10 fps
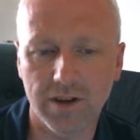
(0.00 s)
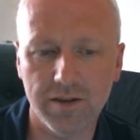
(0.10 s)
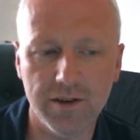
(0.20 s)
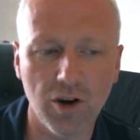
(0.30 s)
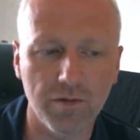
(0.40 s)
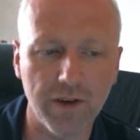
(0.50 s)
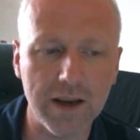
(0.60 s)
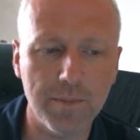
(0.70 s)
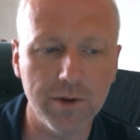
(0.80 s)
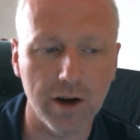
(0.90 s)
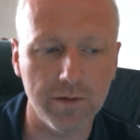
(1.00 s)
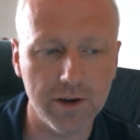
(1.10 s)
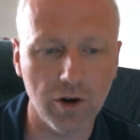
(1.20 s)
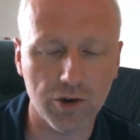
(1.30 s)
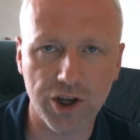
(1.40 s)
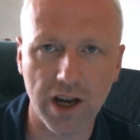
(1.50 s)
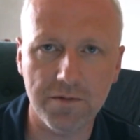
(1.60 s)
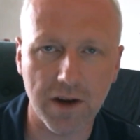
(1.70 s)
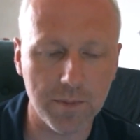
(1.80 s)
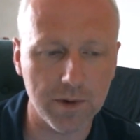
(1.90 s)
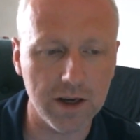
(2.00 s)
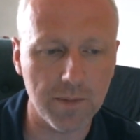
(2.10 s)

If you're not vaping, you know, if you're not chain vaping,